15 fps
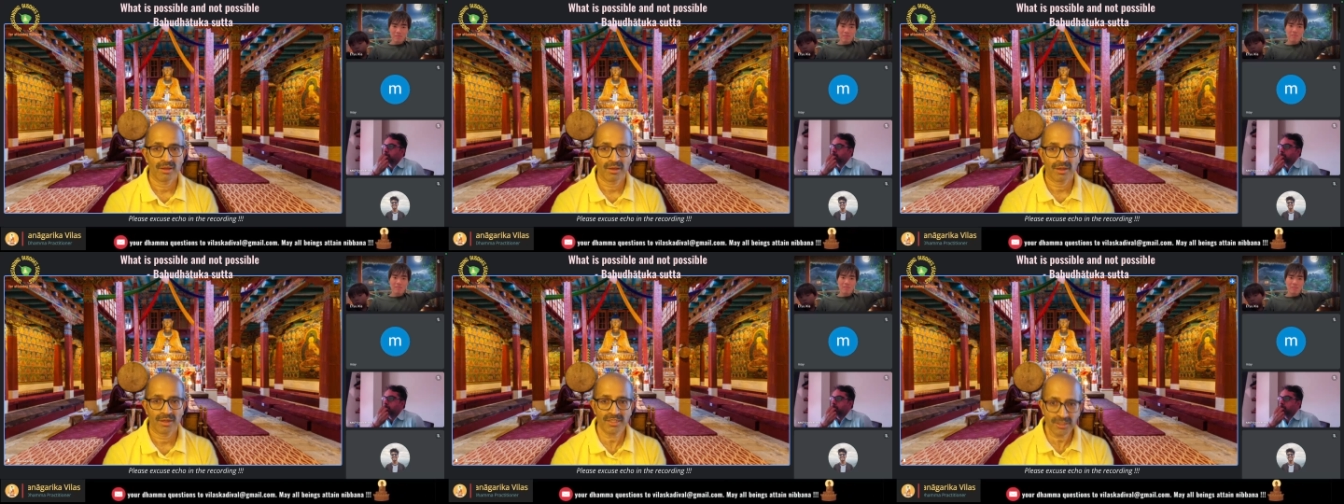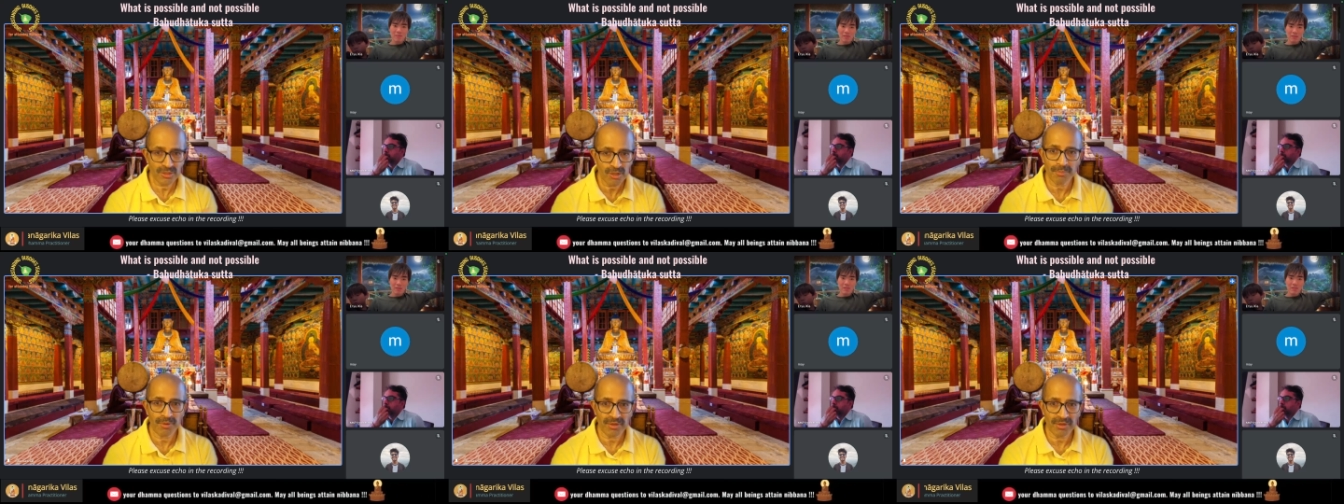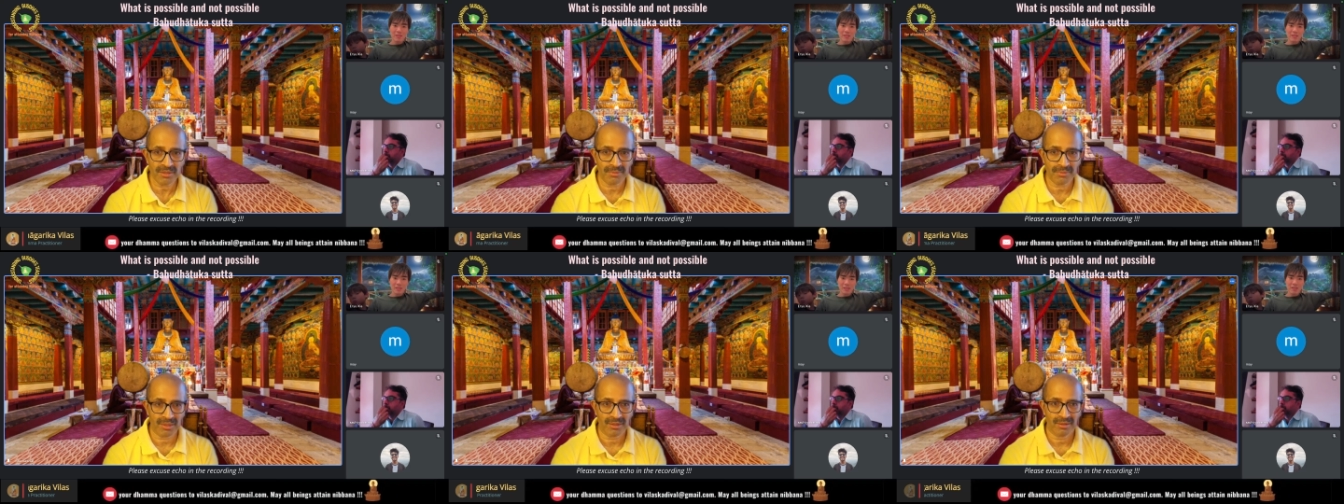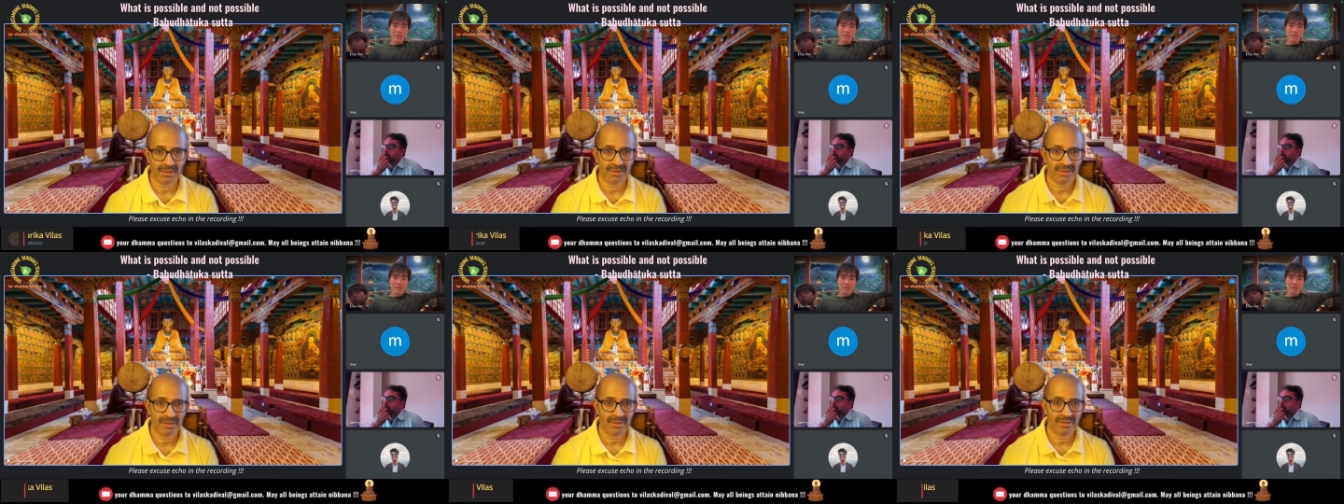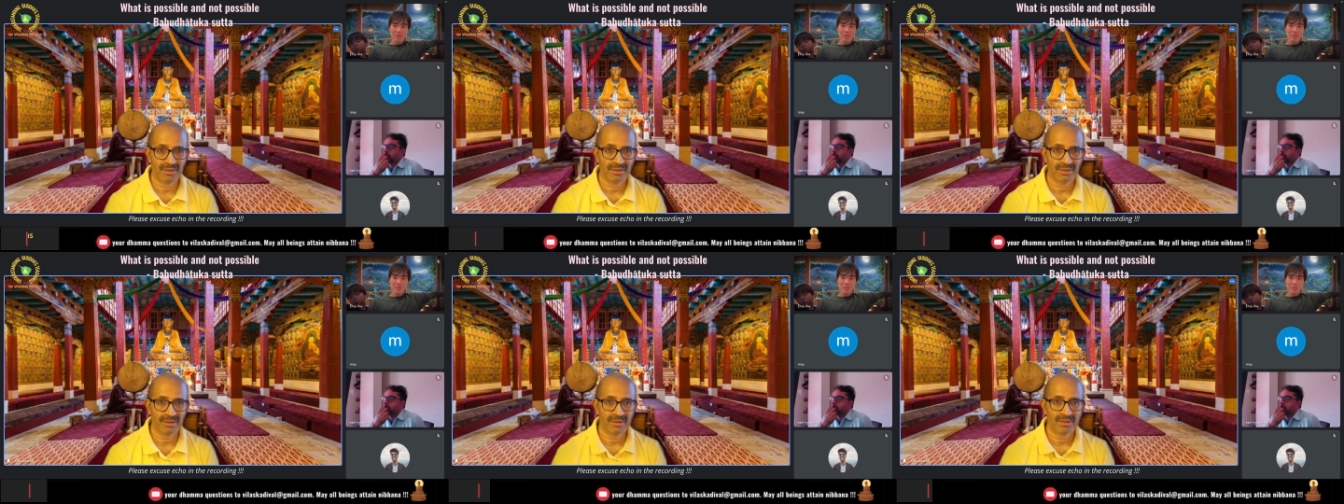It's not possible.
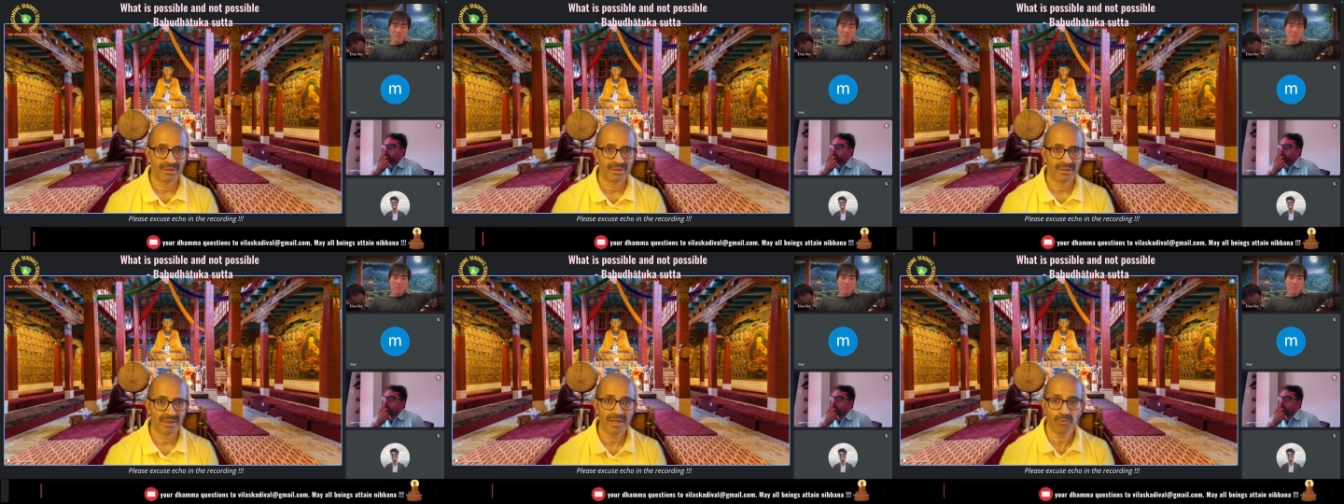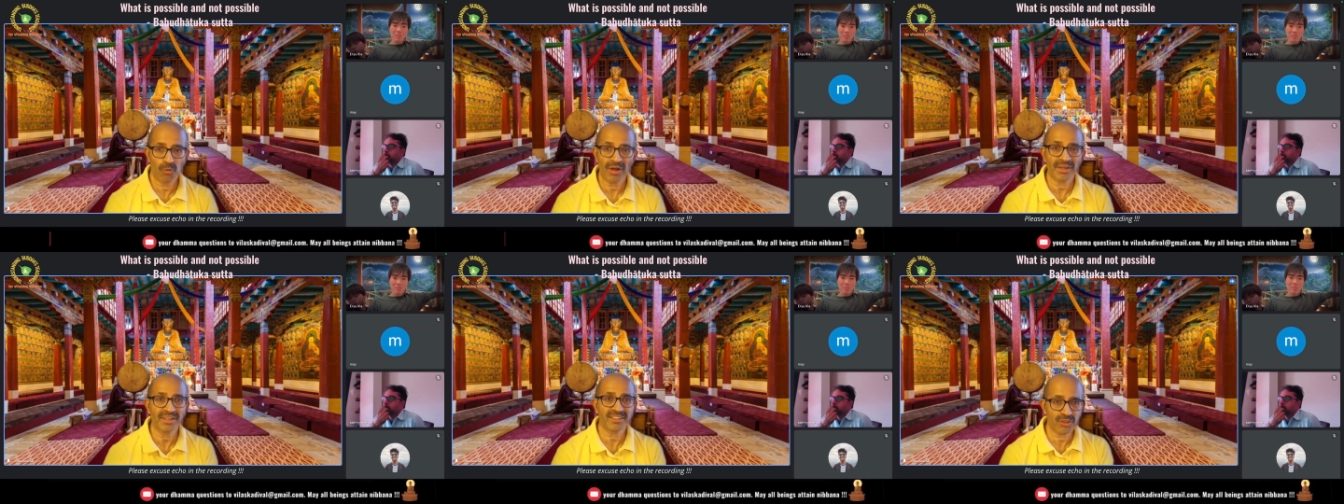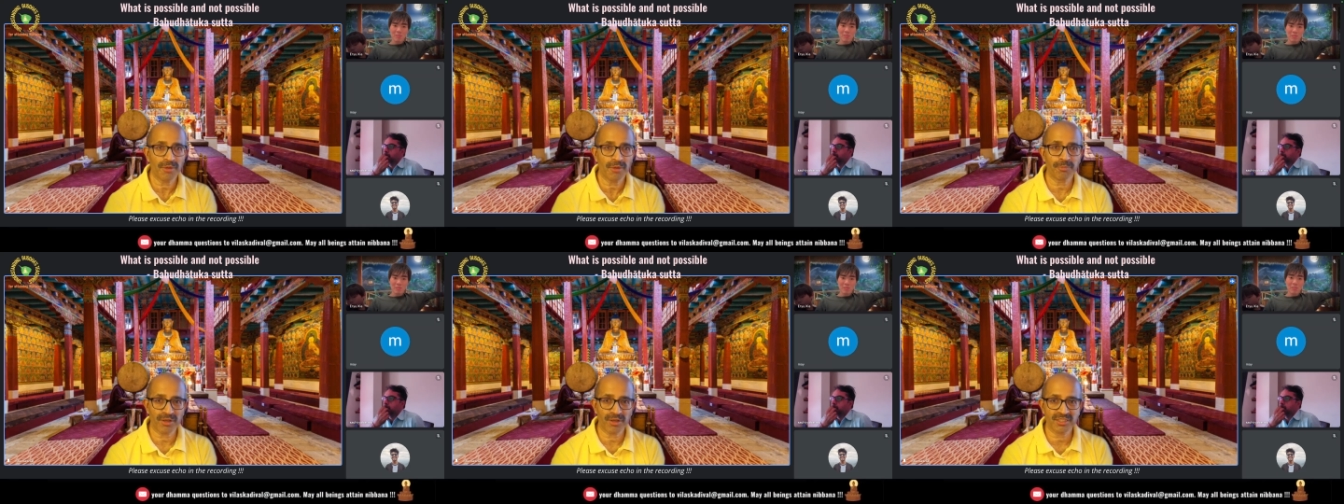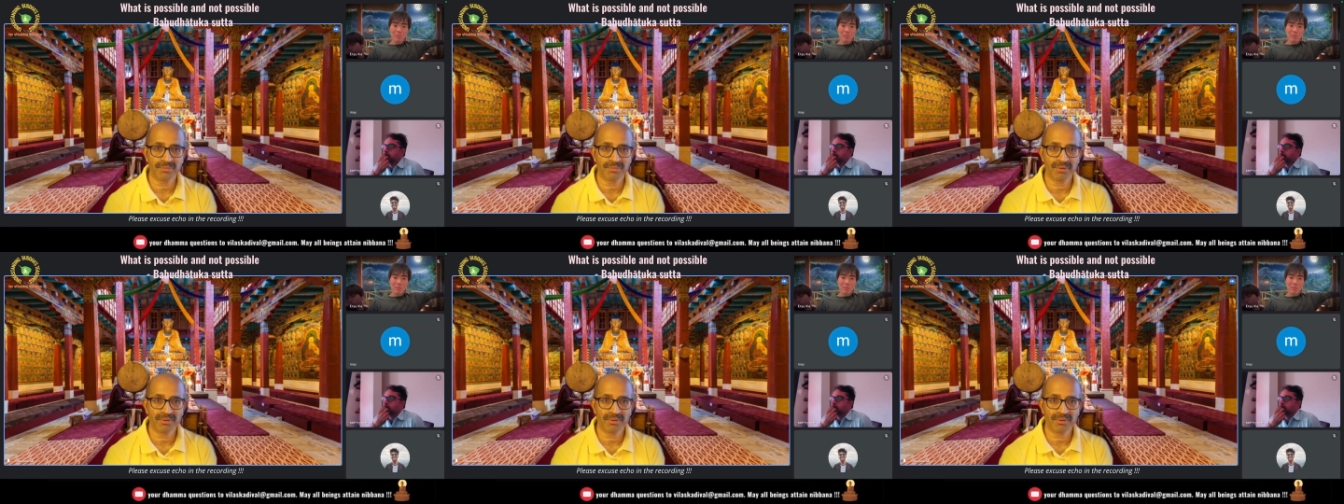And what is not possible